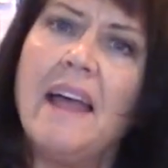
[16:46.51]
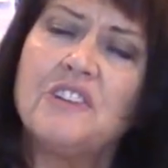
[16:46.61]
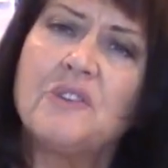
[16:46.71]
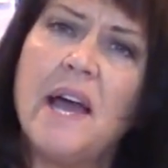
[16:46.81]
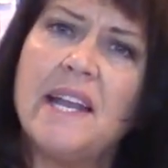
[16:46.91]

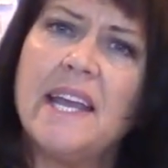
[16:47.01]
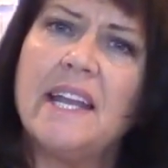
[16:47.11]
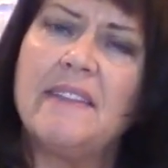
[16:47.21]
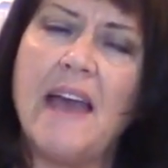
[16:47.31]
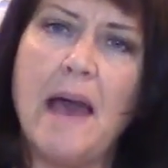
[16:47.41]
Try to
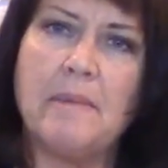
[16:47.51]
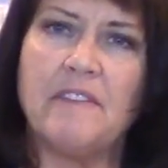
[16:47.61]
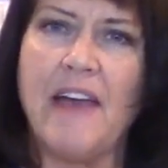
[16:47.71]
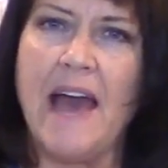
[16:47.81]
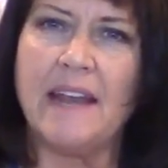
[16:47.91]
get in the habit
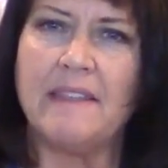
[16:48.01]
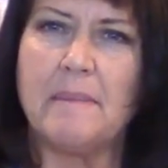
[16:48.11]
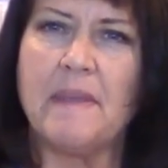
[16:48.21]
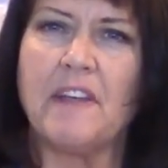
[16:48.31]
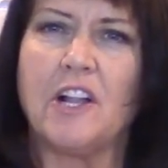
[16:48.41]
of adding
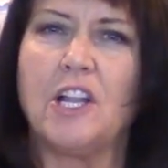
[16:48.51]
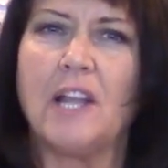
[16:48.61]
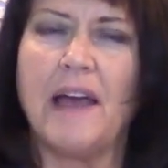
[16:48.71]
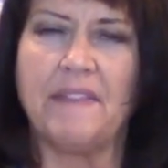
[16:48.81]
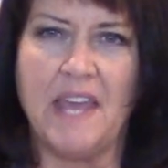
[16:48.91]
them at
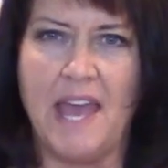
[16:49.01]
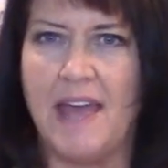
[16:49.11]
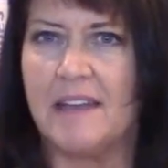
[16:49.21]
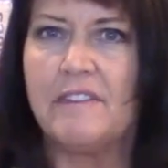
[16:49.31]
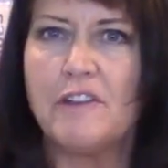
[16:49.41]
the
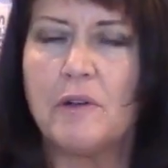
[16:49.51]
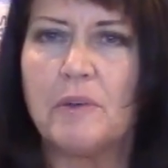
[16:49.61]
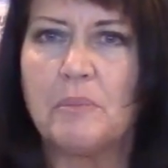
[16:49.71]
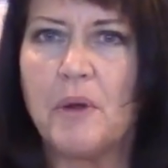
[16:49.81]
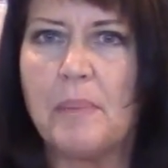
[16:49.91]
end of
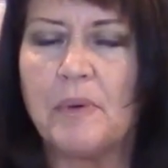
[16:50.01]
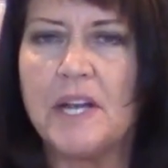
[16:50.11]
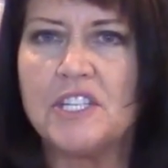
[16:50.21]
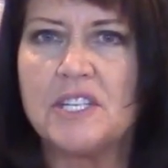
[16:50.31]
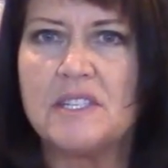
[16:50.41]
your
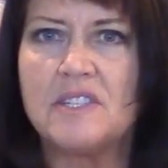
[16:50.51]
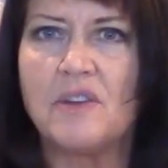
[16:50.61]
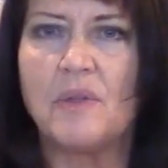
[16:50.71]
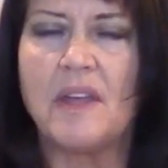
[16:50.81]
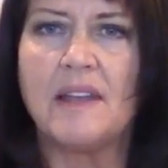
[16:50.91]
preparation
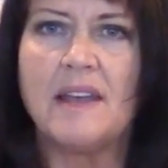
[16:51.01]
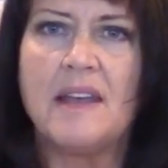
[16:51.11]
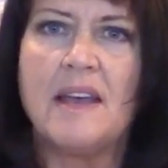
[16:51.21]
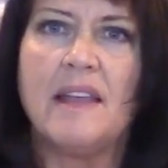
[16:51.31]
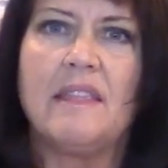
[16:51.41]
so that
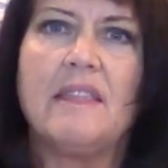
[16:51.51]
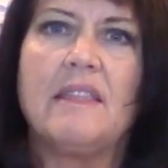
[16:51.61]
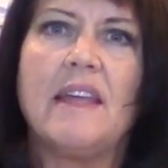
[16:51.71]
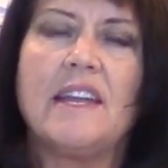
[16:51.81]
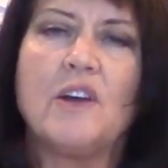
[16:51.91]

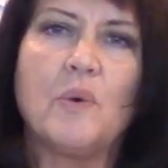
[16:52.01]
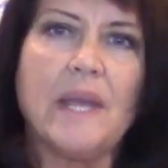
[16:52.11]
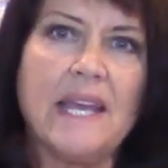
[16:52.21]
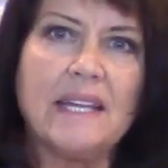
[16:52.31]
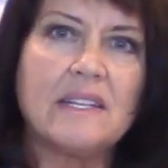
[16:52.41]
they don't
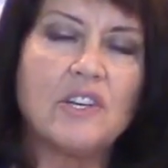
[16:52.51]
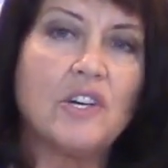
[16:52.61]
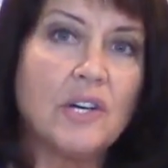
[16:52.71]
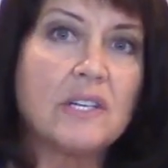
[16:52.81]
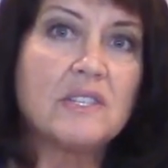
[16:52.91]
get
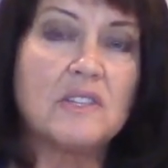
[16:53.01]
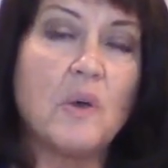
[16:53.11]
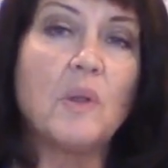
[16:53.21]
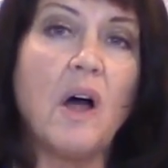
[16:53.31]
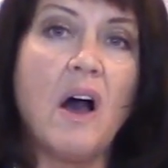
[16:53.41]
cooked so
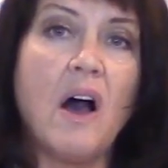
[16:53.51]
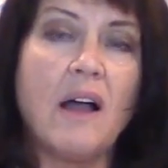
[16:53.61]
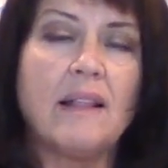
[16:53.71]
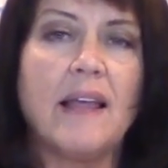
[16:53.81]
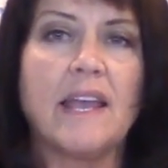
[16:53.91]

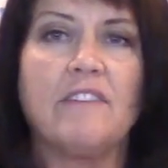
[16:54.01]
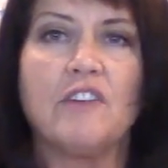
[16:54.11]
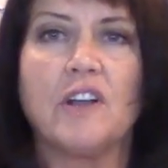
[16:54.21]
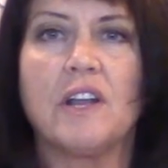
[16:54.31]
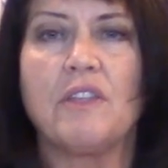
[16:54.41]
long. Like if
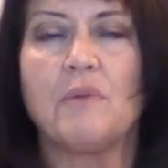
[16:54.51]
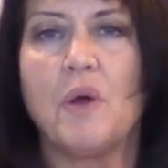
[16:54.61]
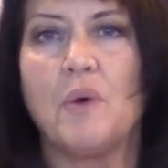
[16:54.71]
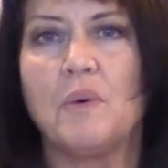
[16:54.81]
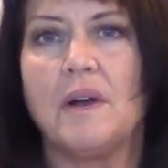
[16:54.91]
you're going to throw